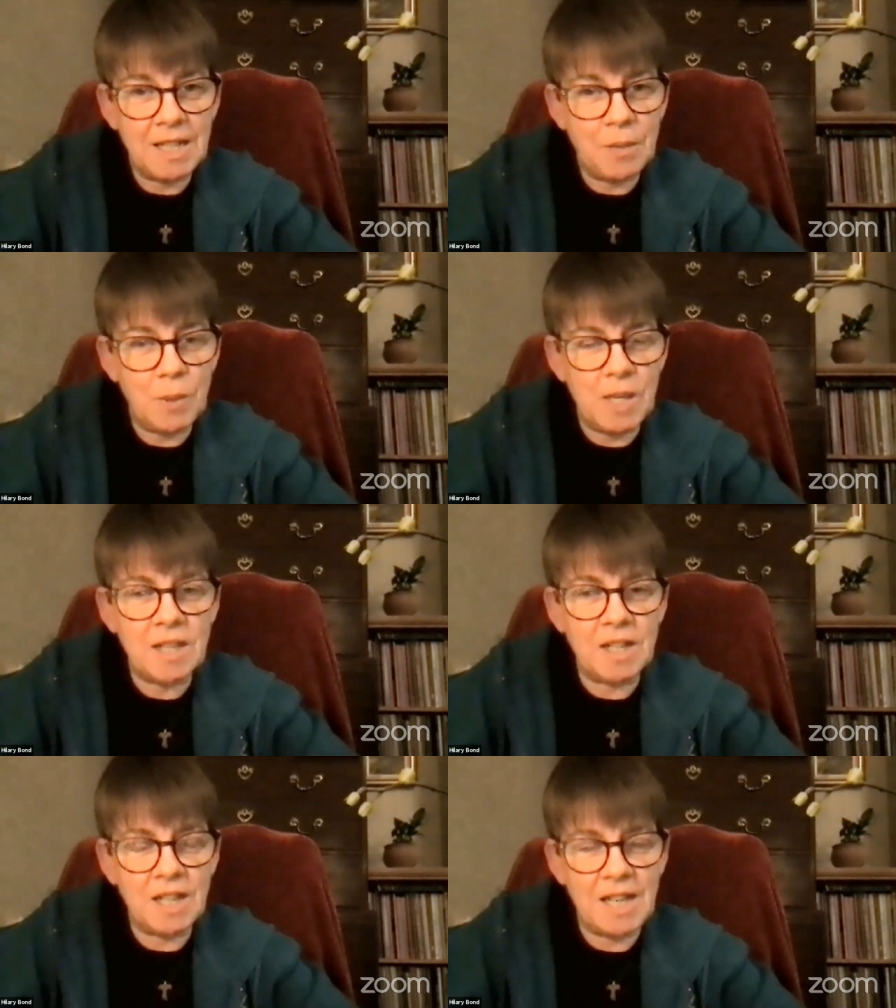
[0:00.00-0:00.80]
that we
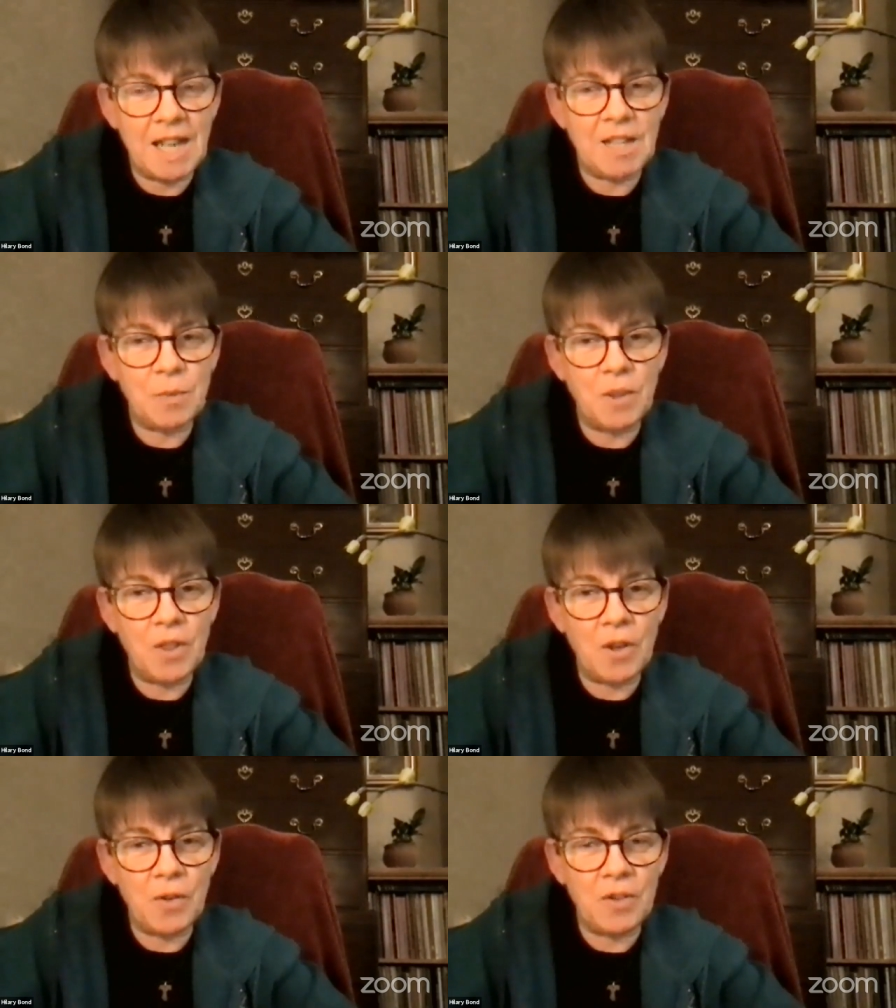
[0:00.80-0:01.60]
can connect with
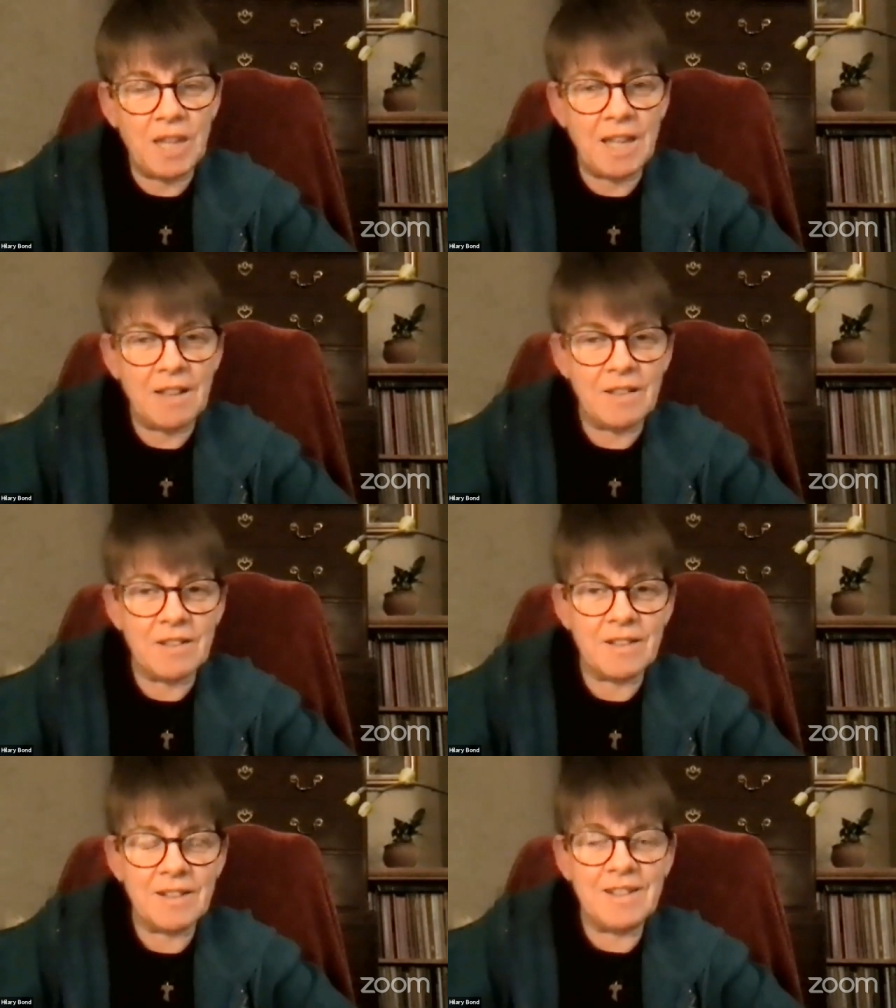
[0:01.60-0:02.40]
those
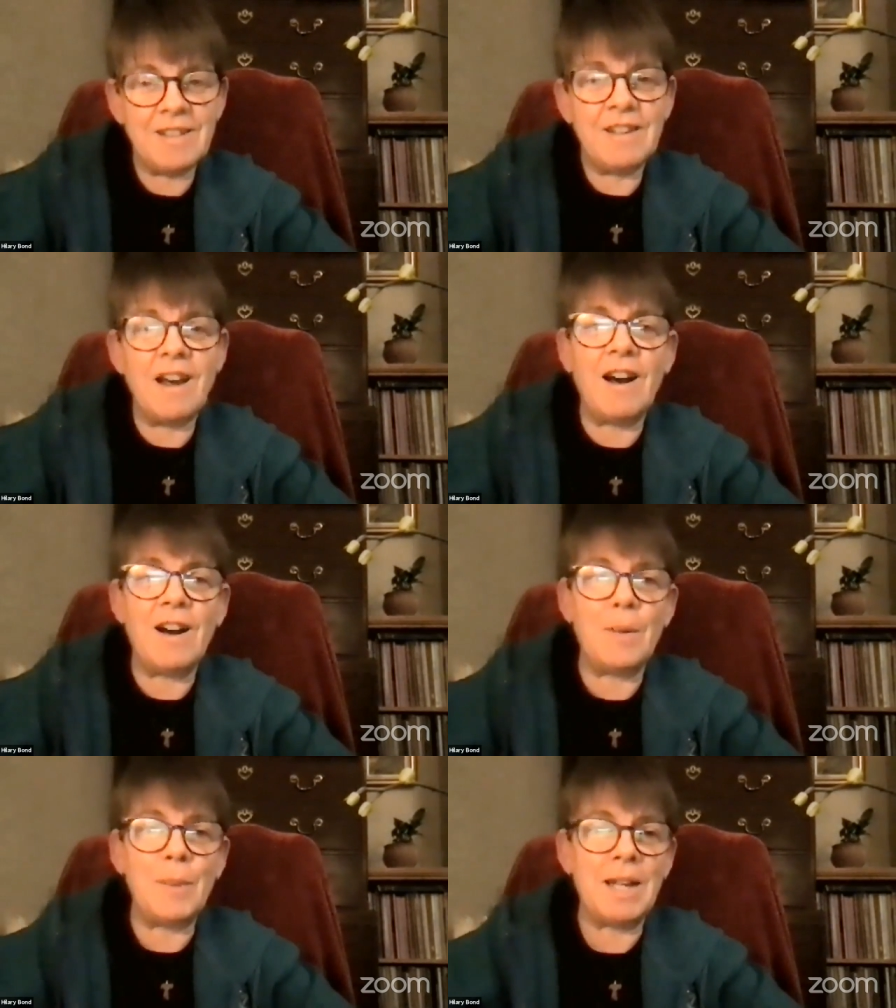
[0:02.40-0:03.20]
things.
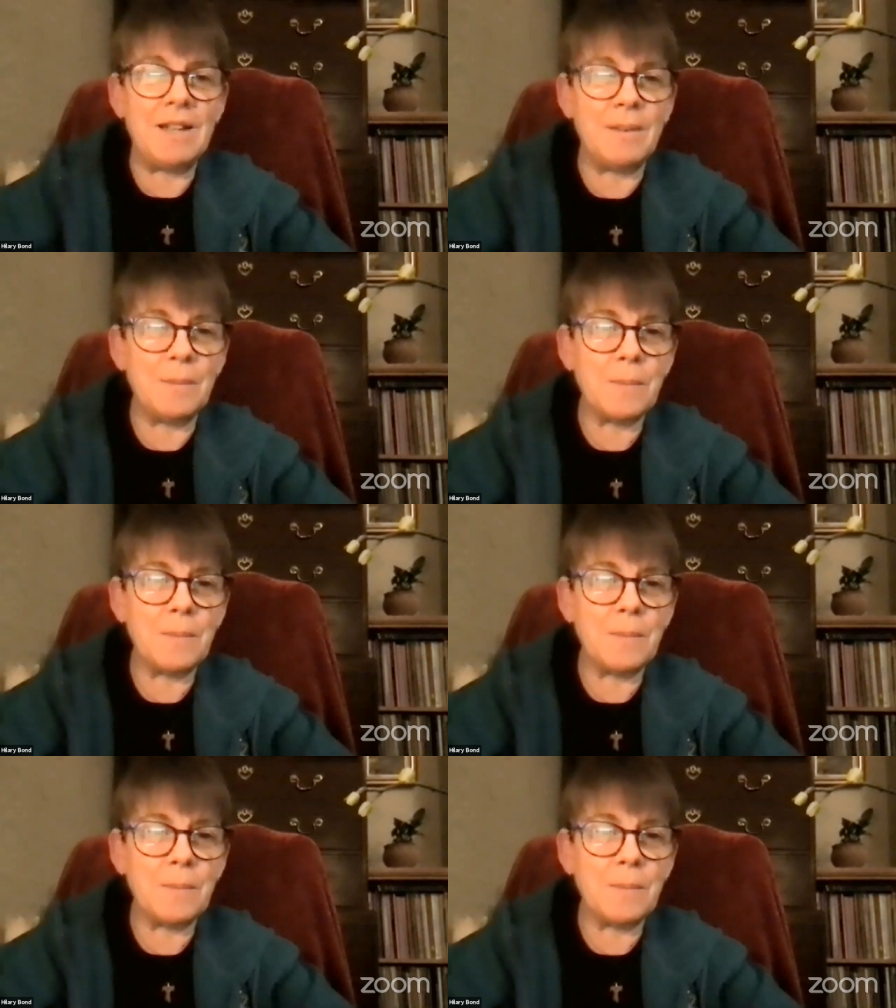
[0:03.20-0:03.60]
Amen.